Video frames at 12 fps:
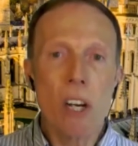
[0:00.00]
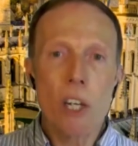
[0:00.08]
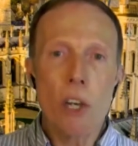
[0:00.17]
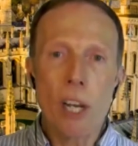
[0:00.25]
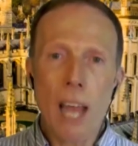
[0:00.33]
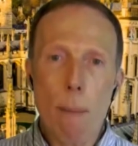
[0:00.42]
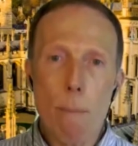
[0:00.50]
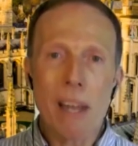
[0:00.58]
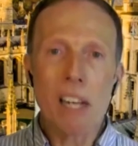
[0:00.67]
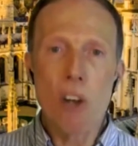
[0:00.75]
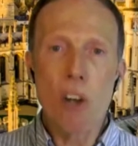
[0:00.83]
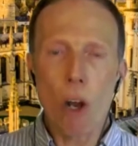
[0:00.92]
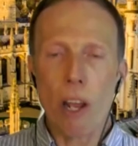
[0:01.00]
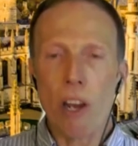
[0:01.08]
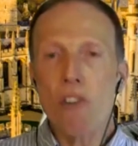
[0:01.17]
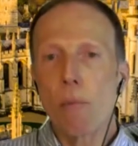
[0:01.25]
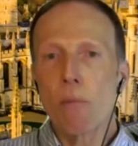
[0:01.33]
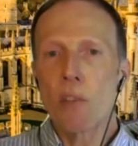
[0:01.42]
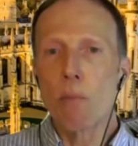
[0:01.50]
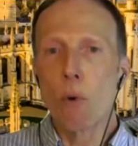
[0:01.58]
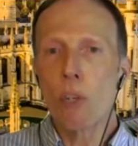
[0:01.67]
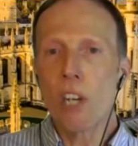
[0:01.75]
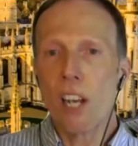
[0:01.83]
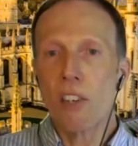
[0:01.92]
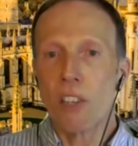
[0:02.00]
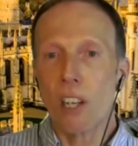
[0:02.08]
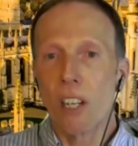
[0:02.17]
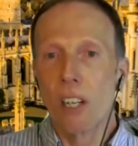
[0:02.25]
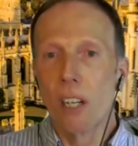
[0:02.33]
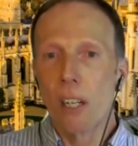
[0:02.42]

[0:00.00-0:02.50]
You can get big knowledge from small data.